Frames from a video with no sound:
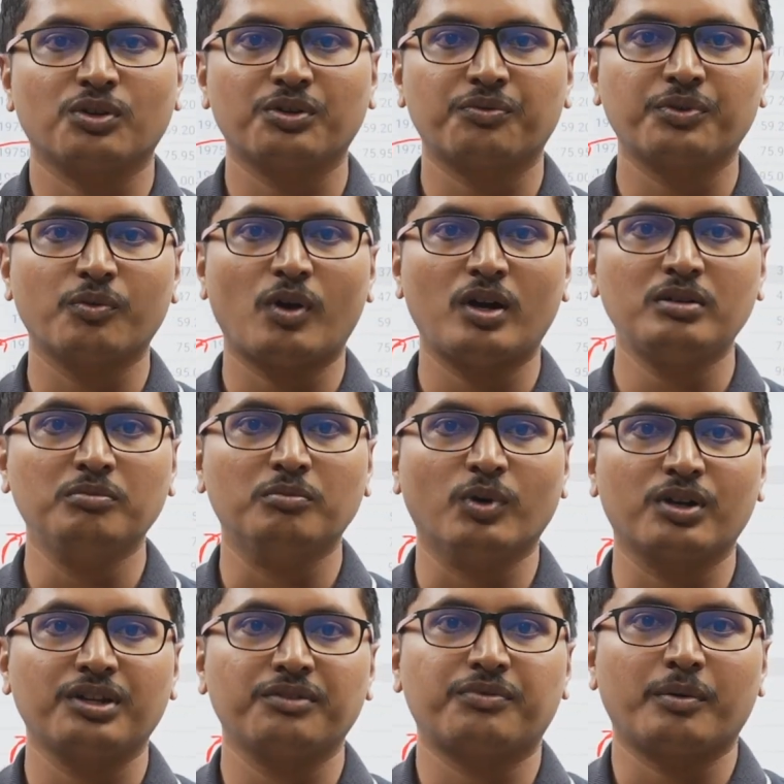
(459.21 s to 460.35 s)
if you want
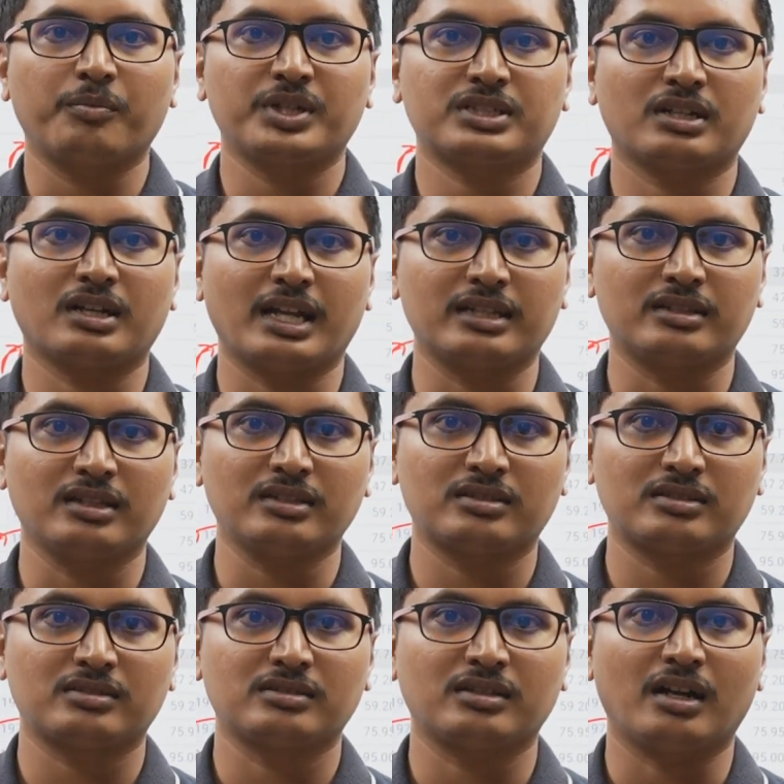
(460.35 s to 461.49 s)
more information like
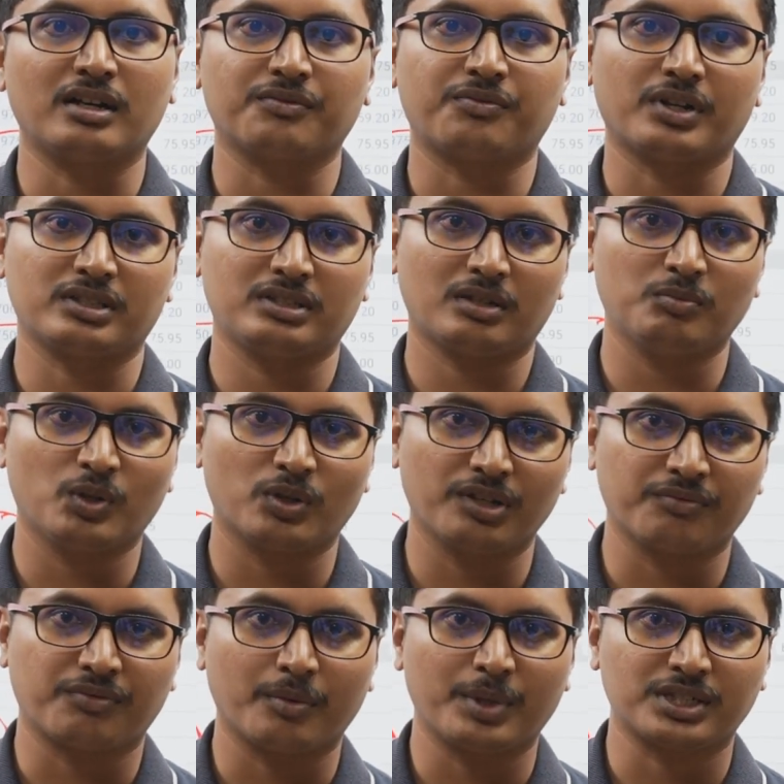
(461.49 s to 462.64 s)
this and further more
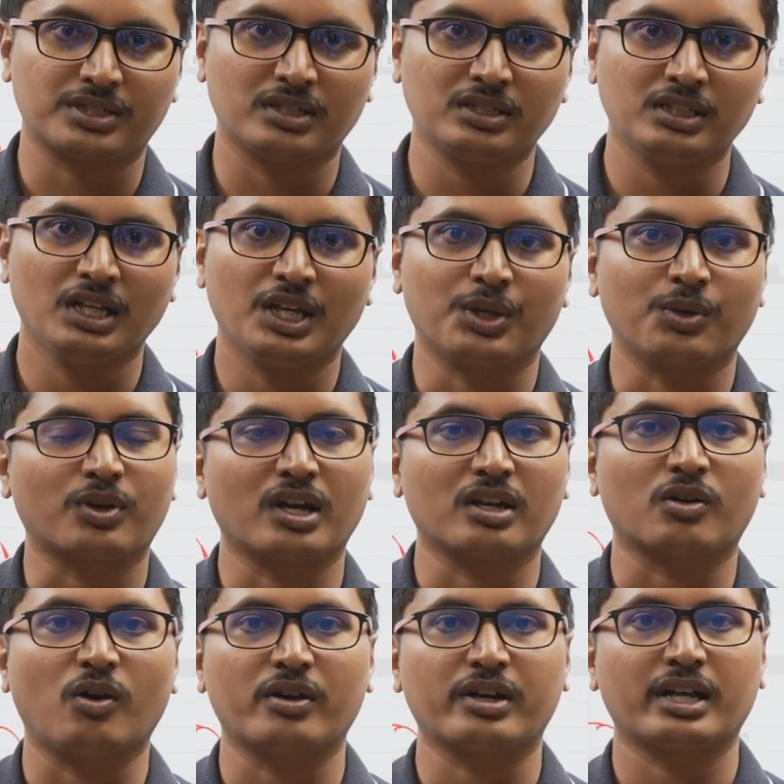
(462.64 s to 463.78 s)
information, you can
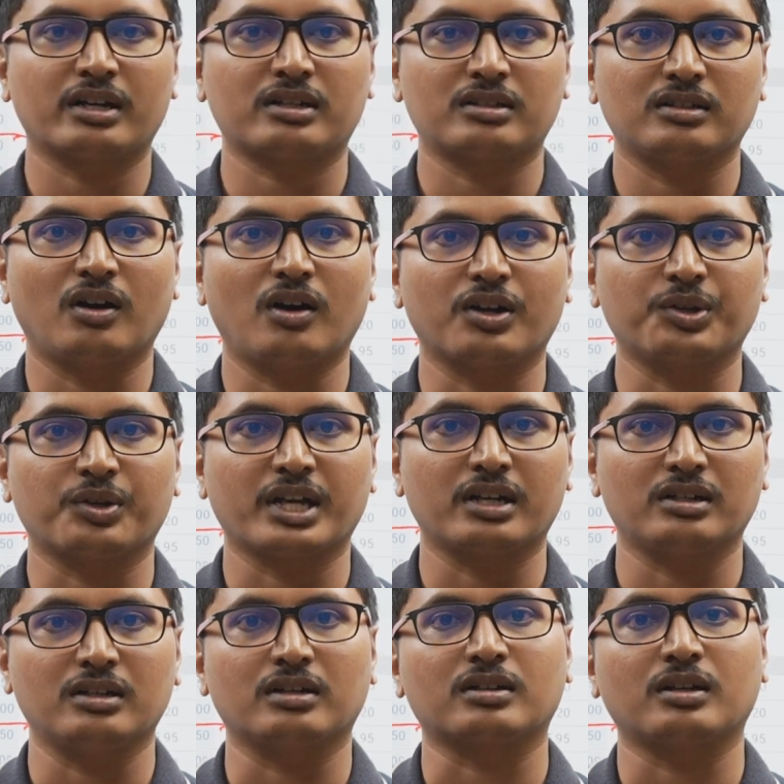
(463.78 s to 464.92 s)
contact or you can
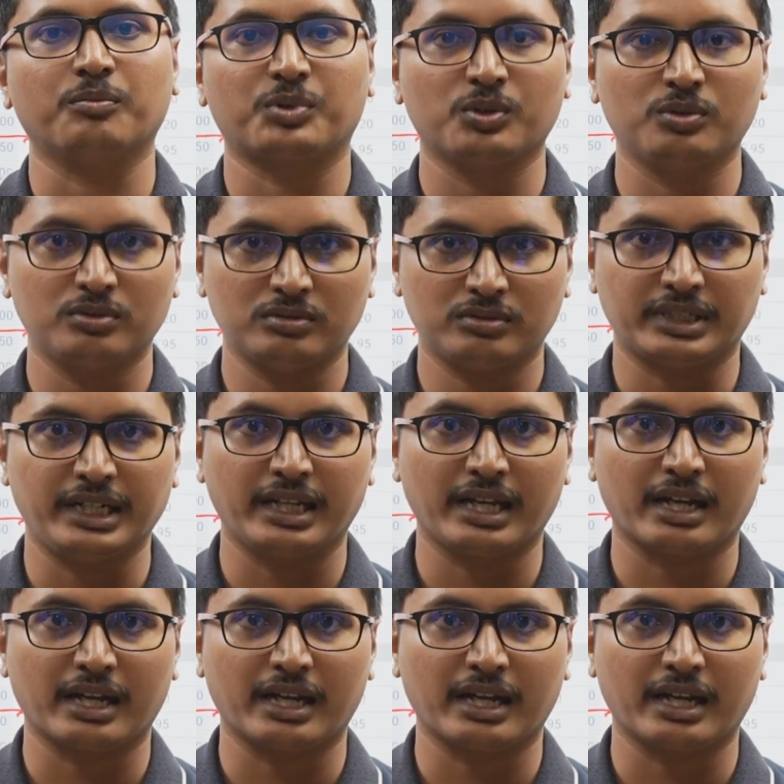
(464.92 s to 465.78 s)
come to TIDI